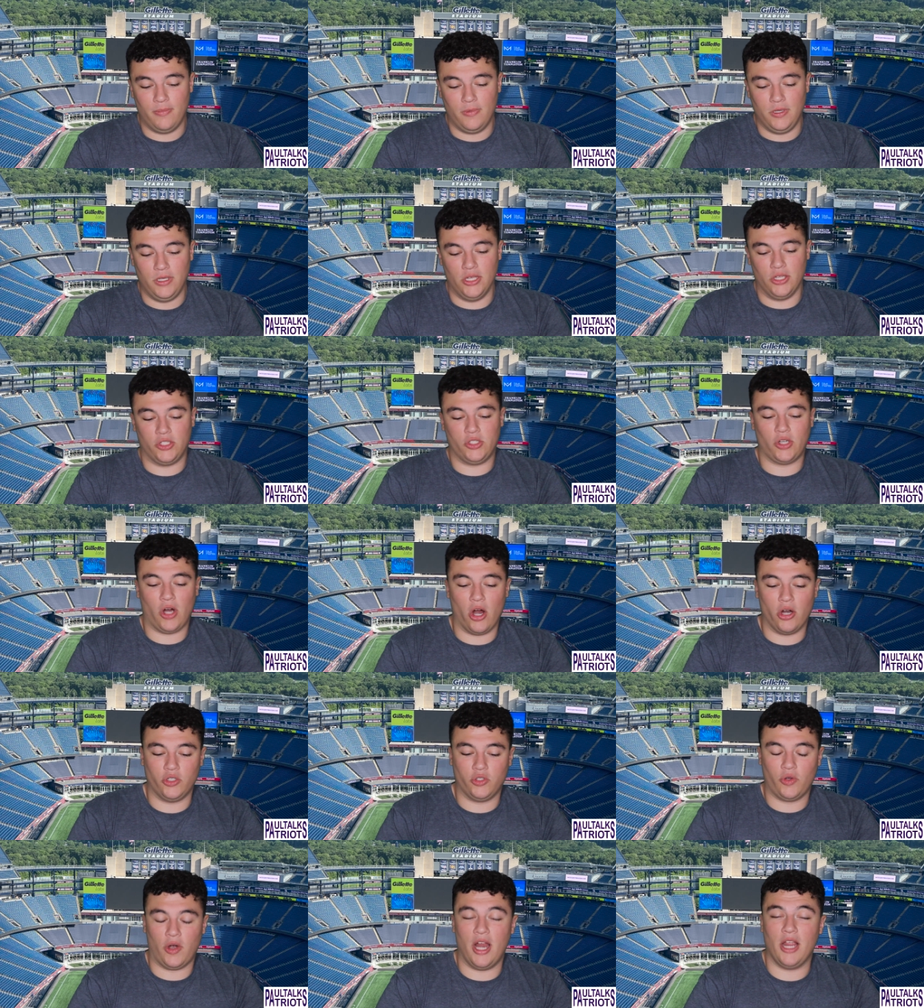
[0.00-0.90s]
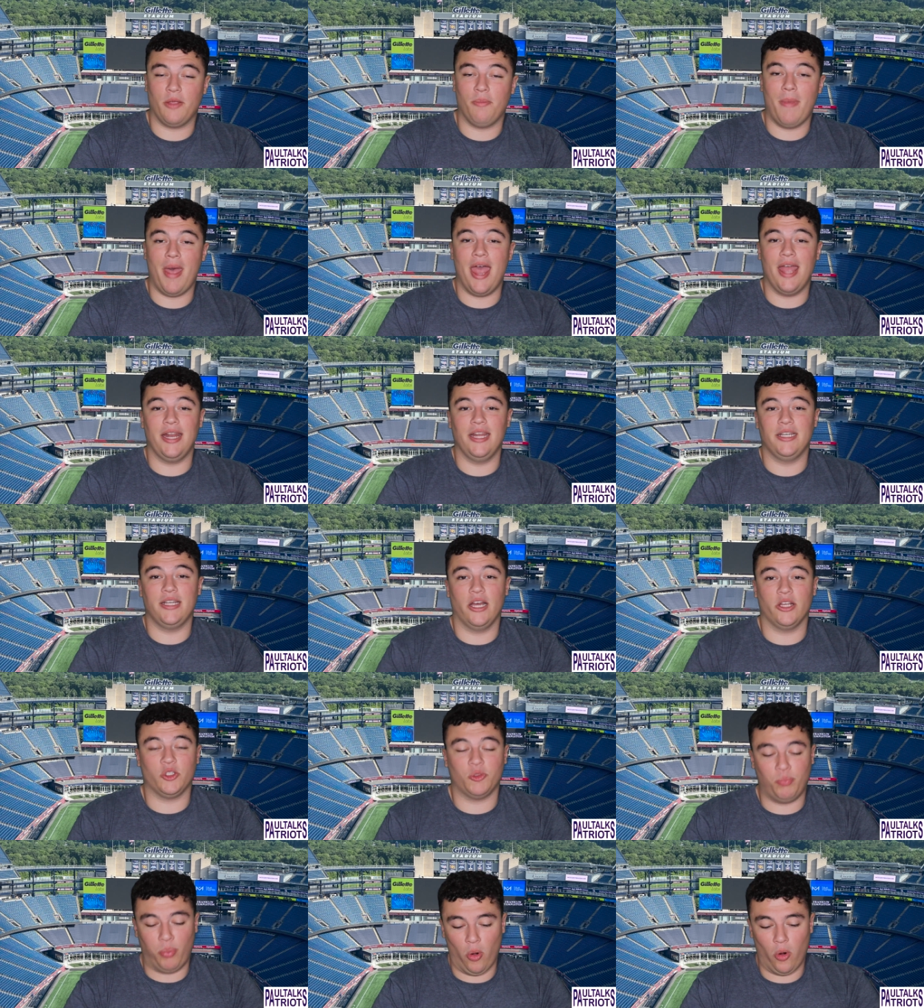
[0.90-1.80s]
You start Drake May, he
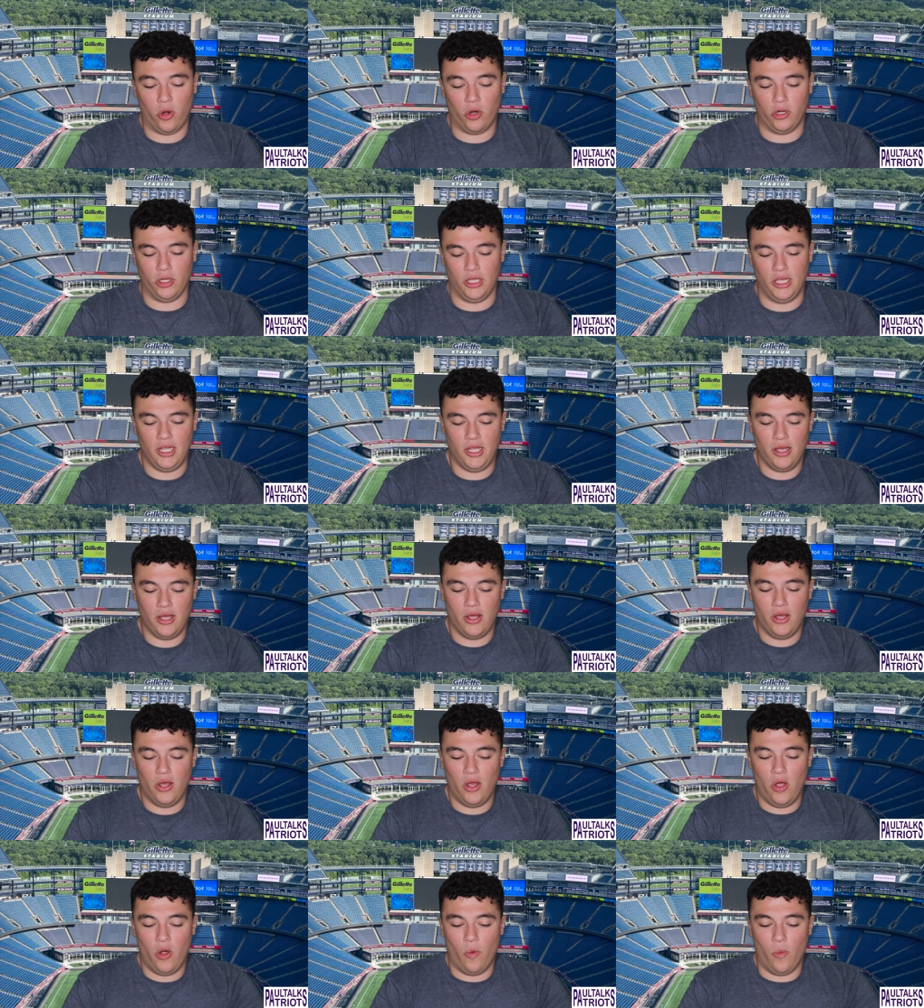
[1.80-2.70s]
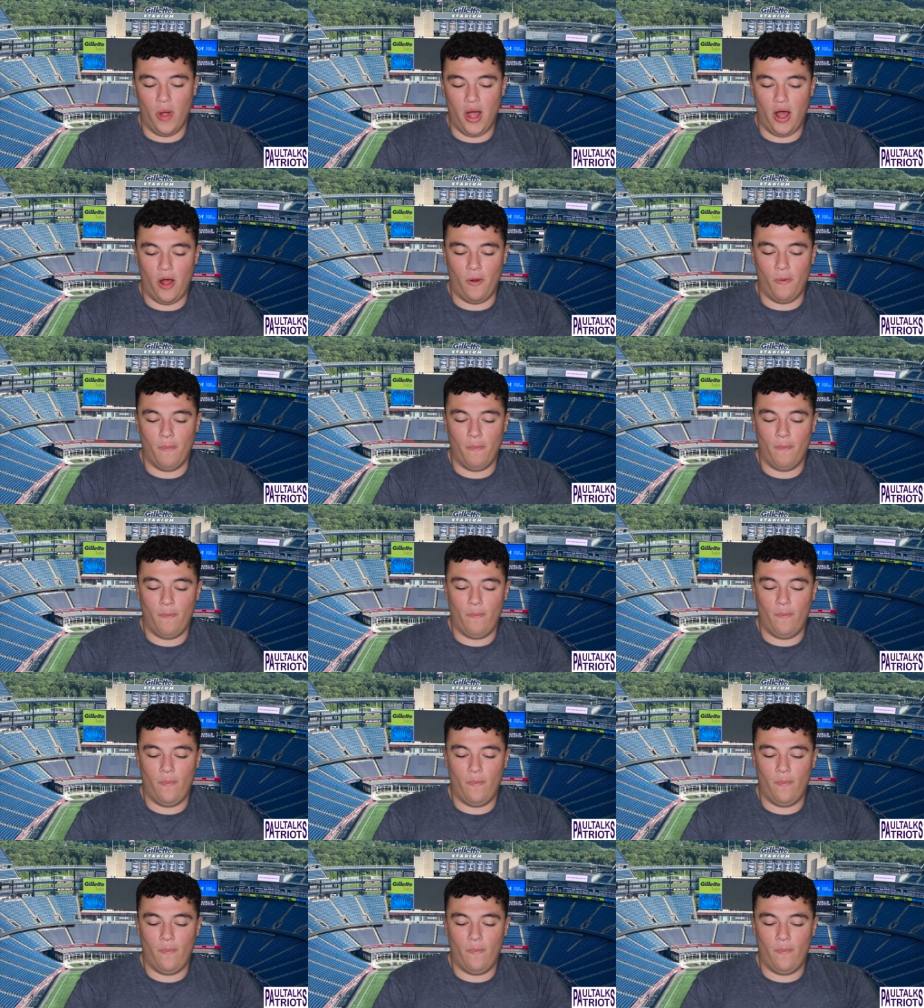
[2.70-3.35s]
does poorly. Well,